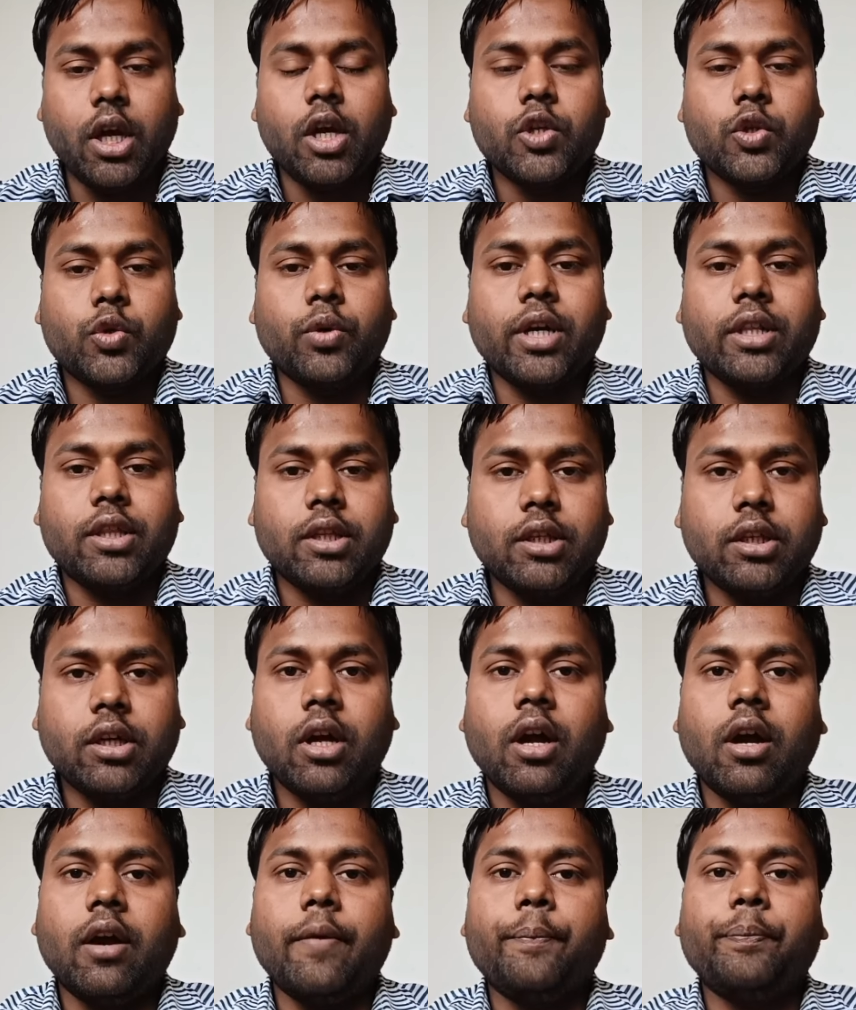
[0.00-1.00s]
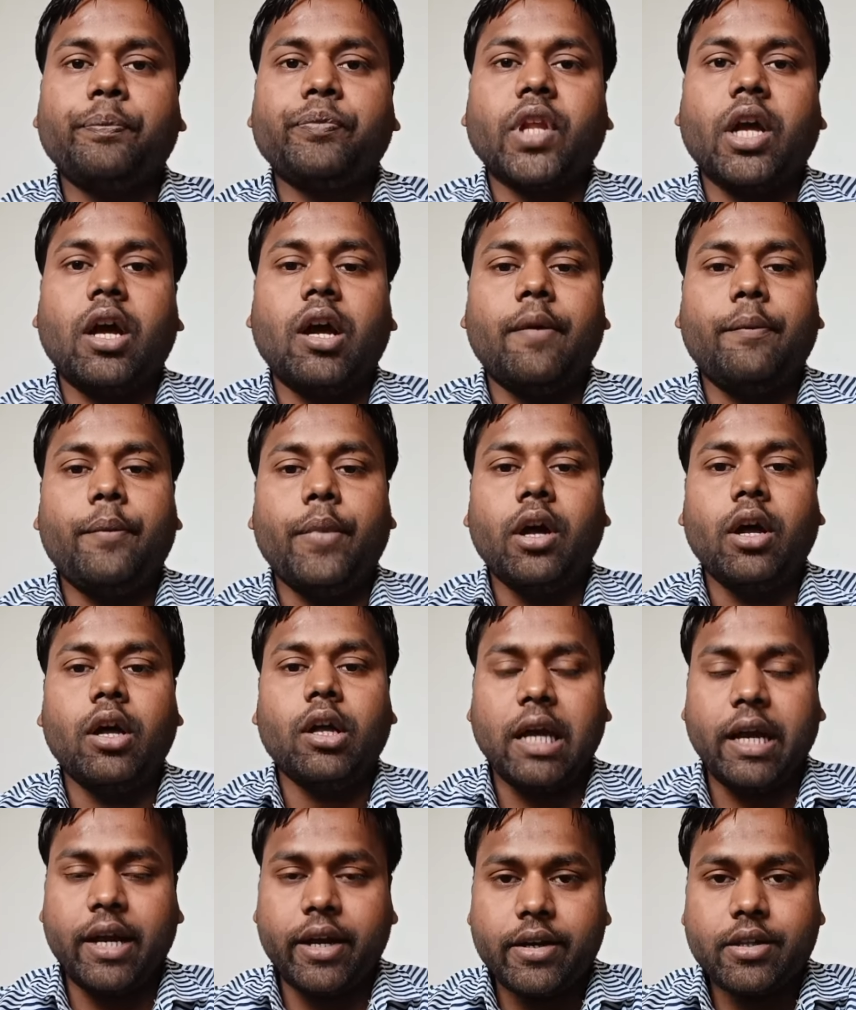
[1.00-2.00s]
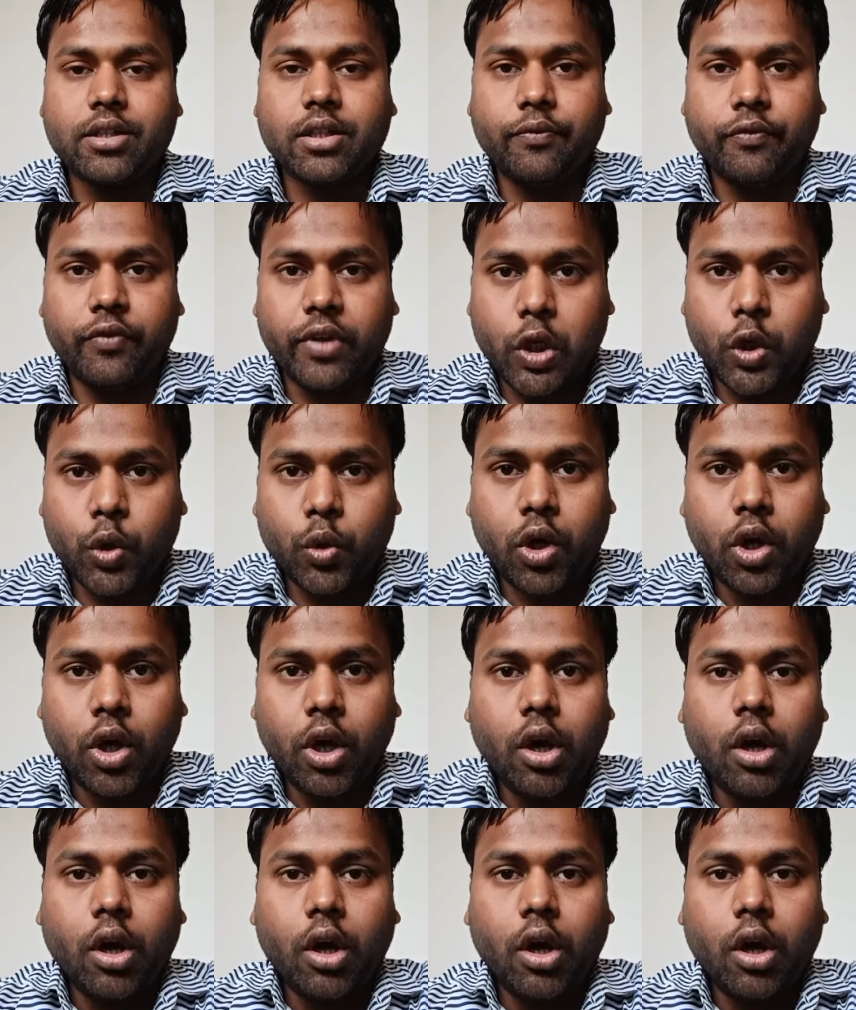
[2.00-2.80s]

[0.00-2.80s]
So I think I have added some value.